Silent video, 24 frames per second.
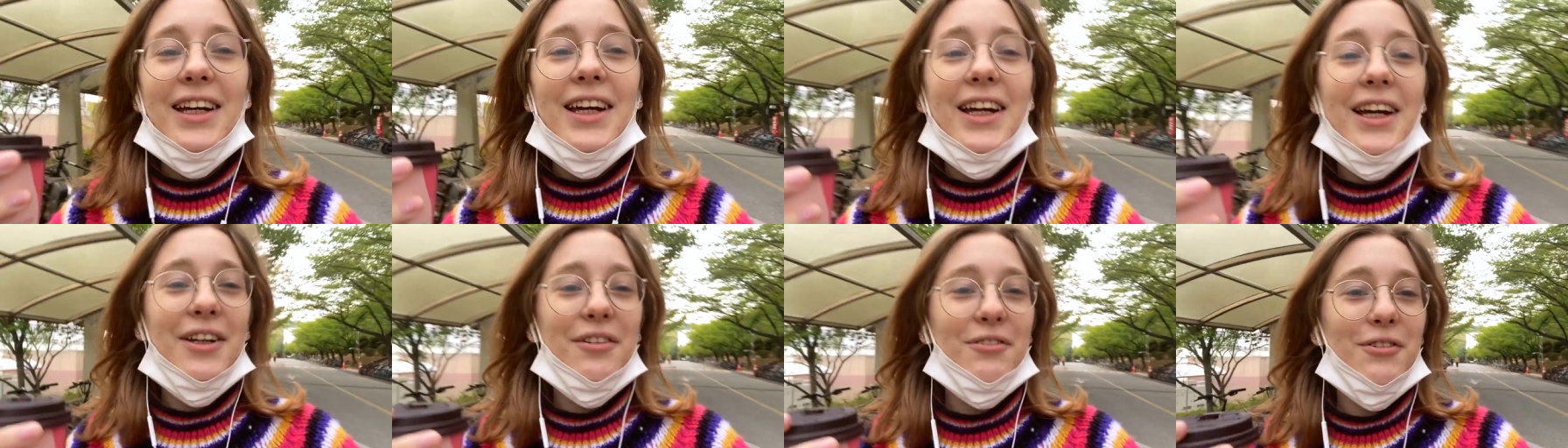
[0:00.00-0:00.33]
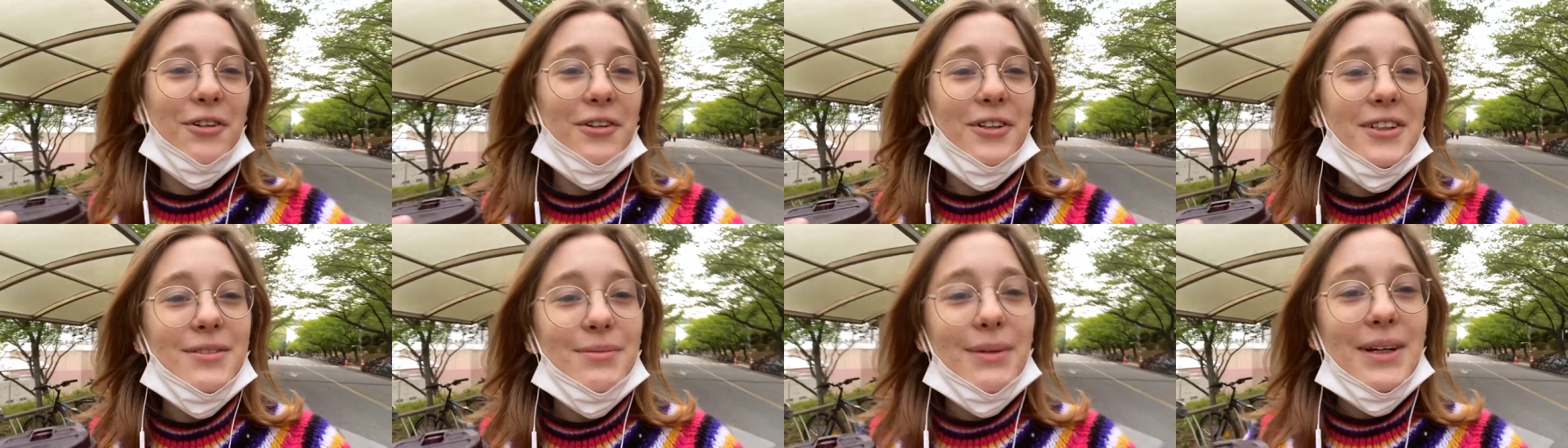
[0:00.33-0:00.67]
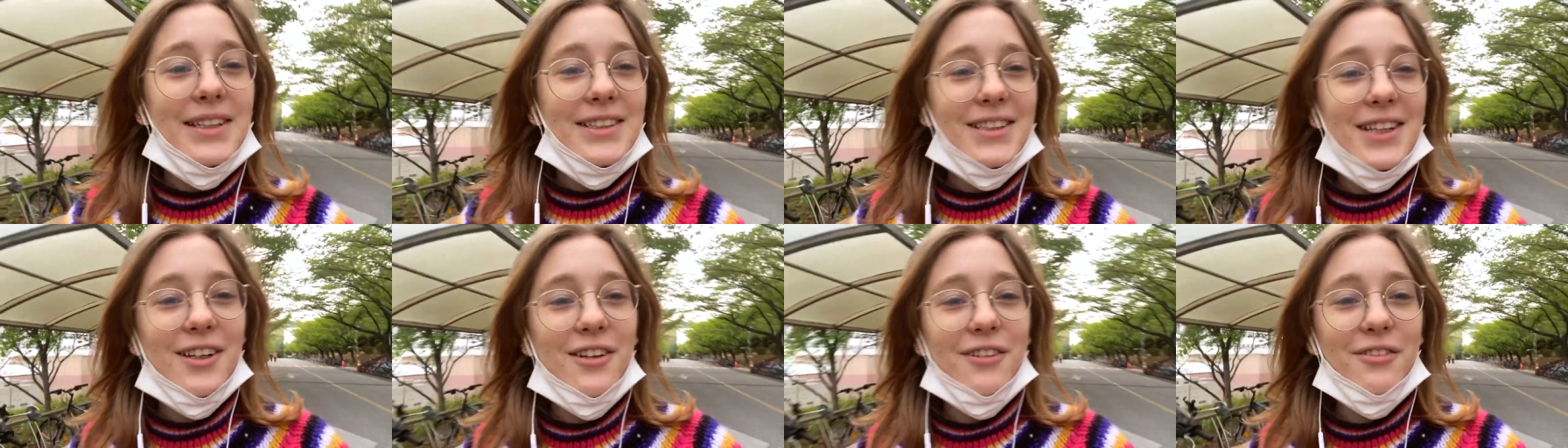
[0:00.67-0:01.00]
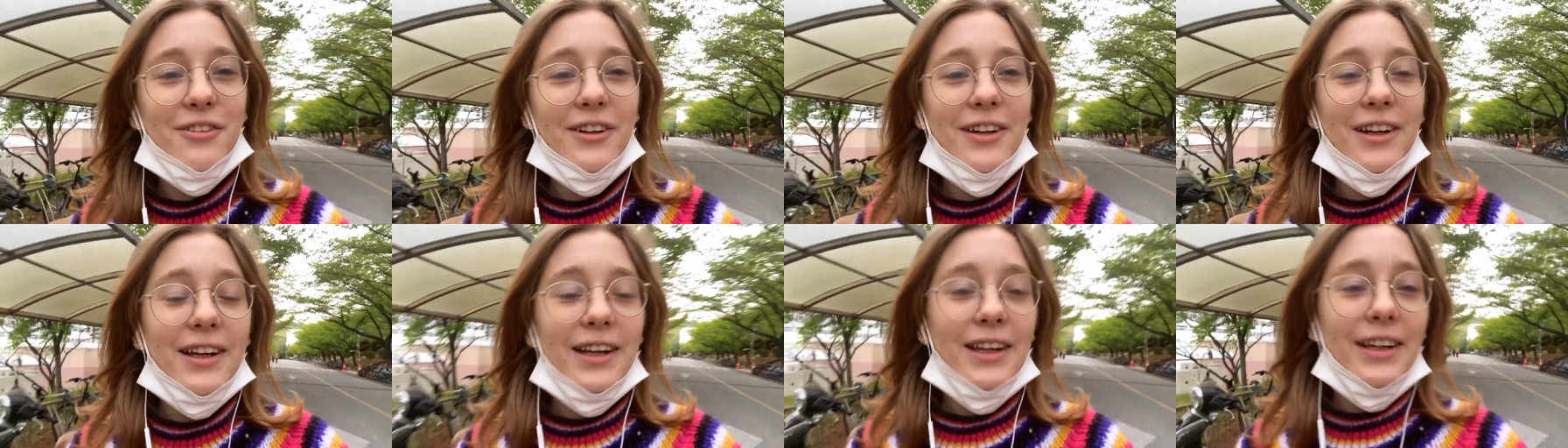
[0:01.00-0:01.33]
introduced myself
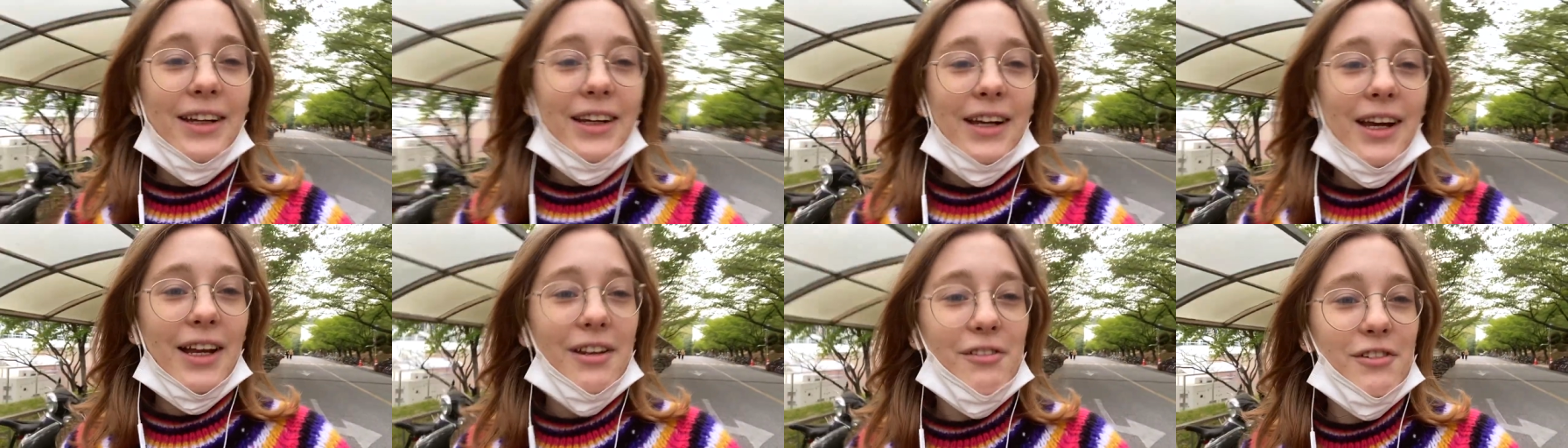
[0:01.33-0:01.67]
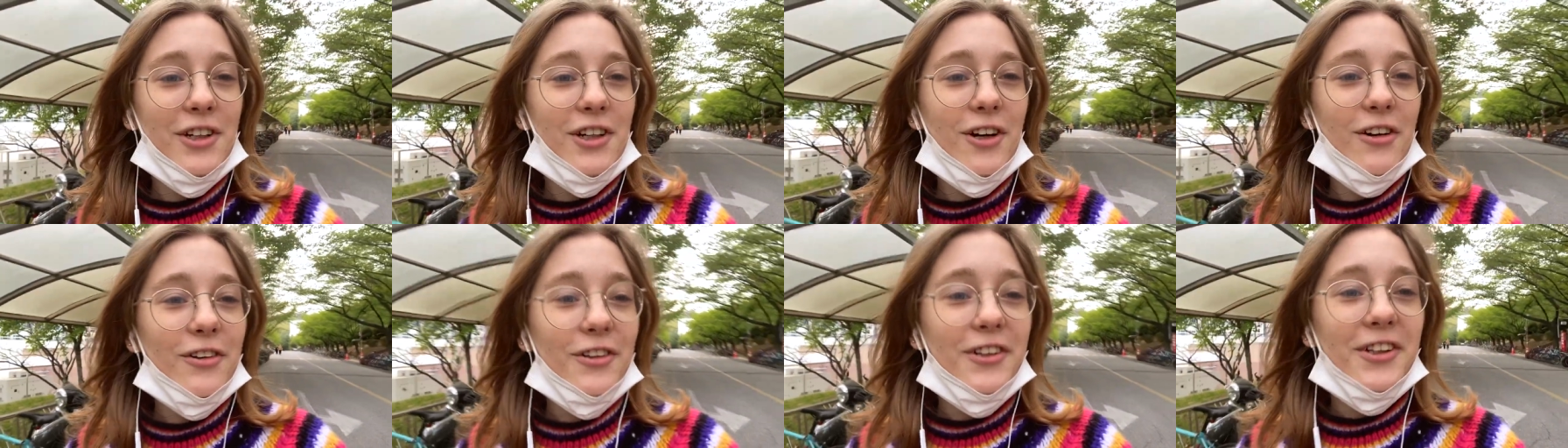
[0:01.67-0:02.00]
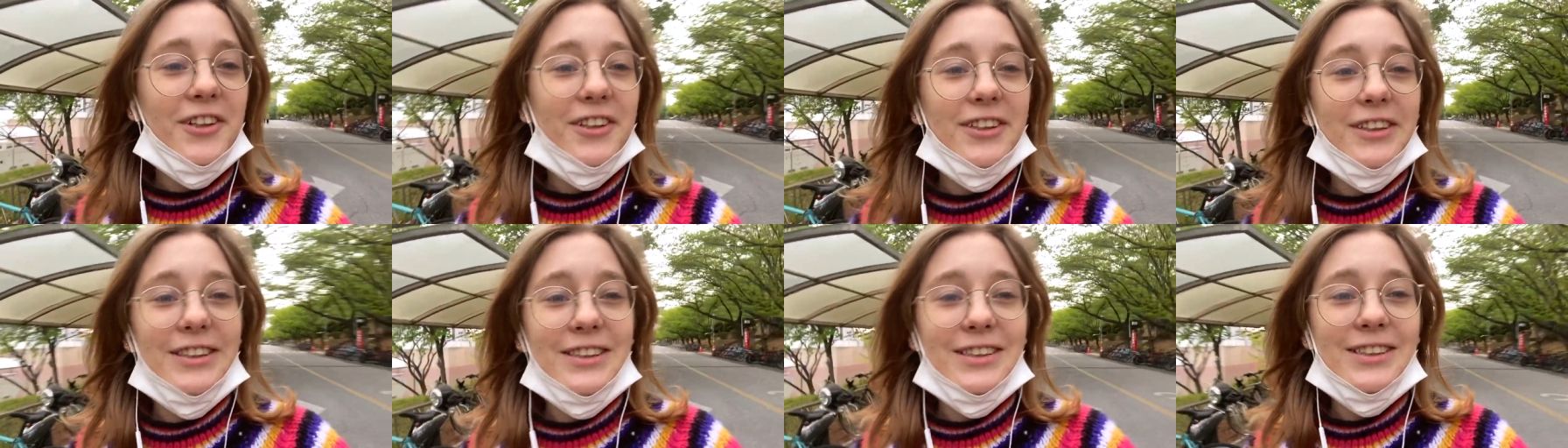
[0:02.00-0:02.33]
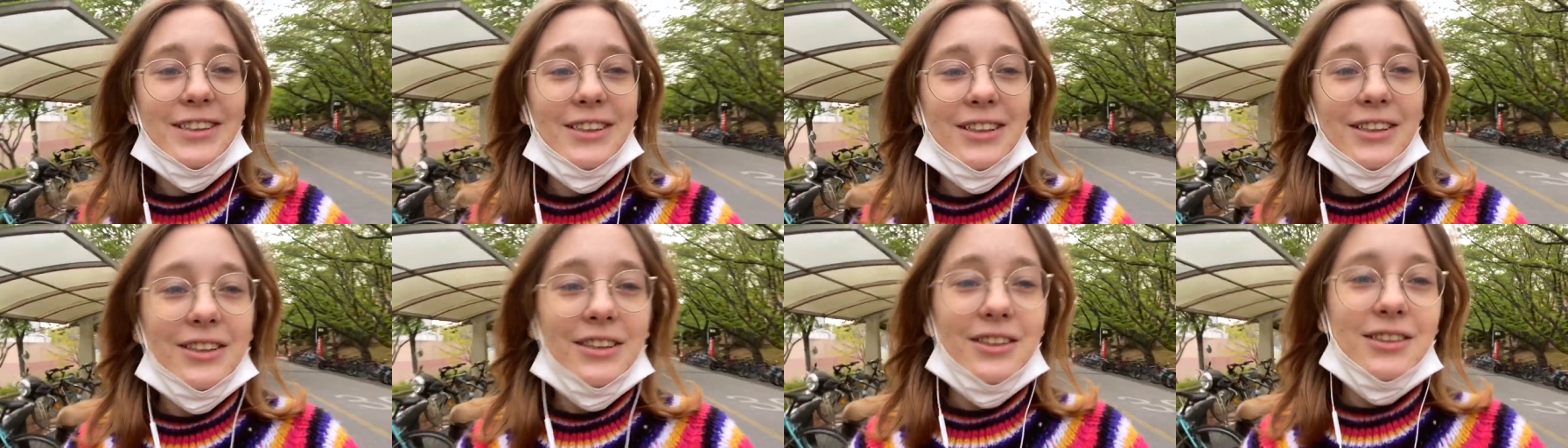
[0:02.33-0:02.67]
and recorded this,
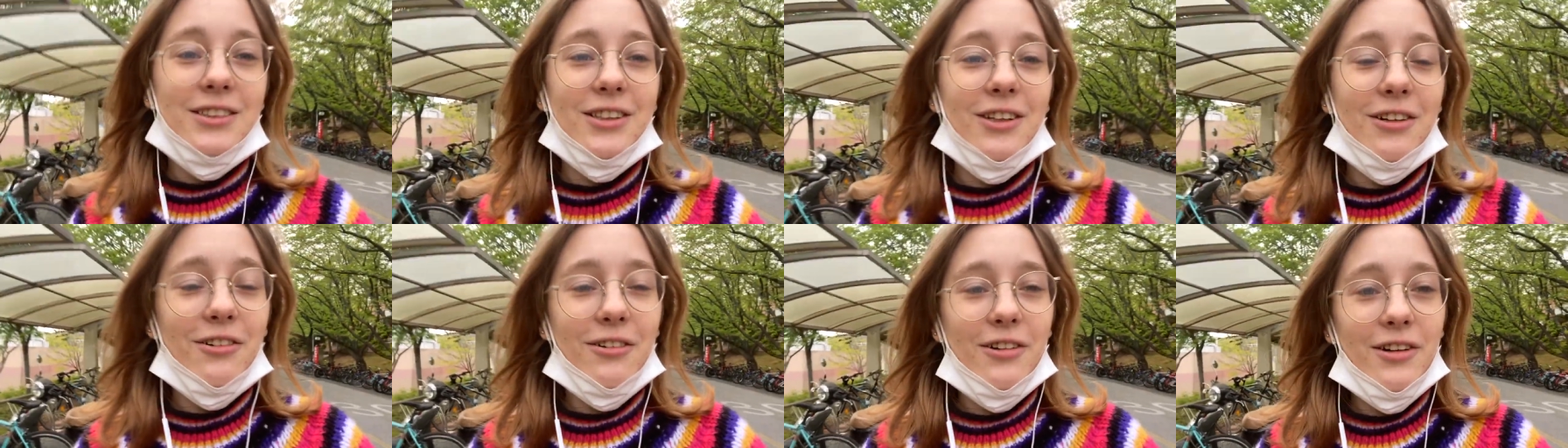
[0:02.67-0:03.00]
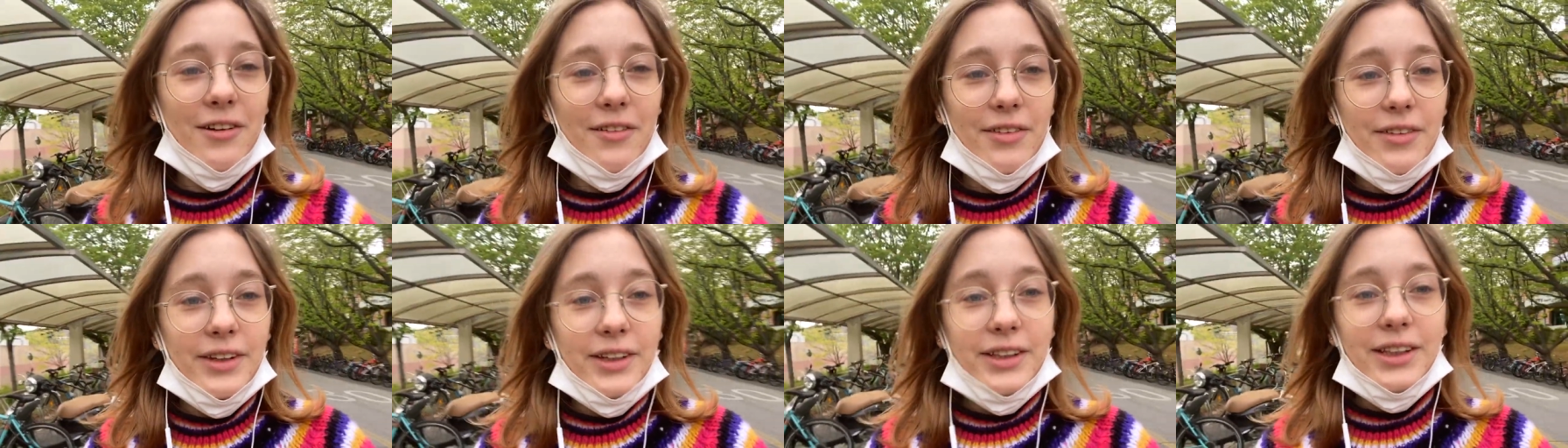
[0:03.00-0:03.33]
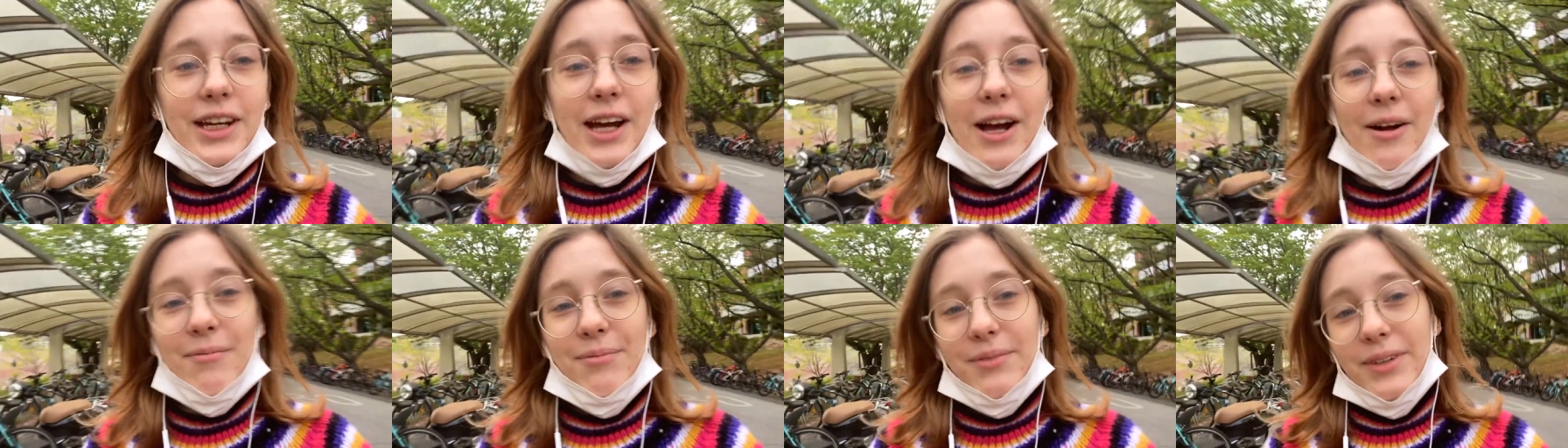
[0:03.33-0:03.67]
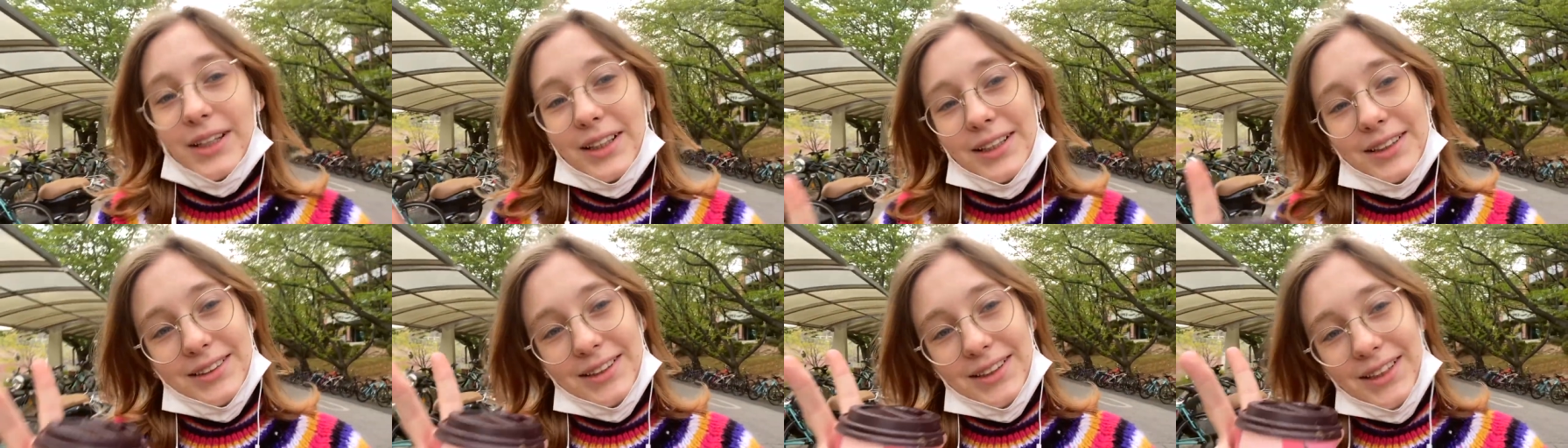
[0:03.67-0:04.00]
so yeah,
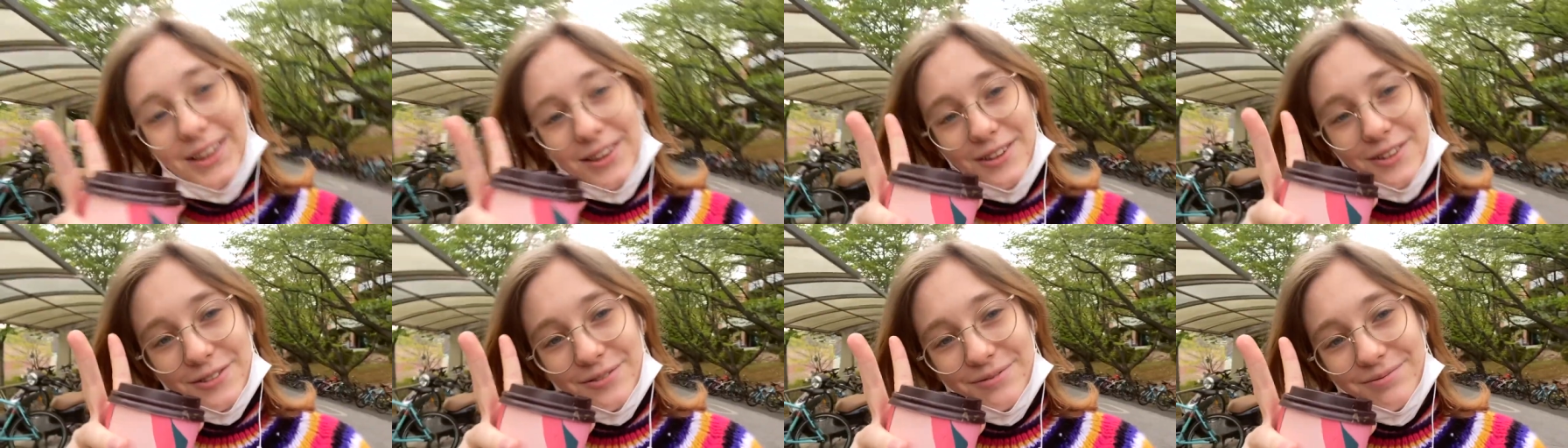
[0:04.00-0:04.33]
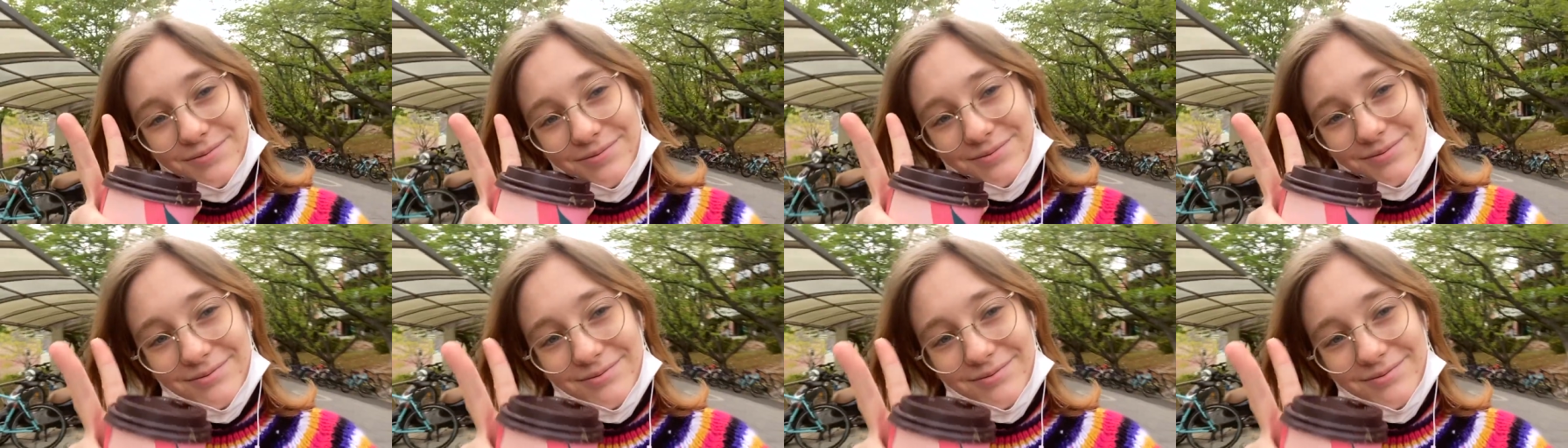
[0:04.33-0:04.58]
see you!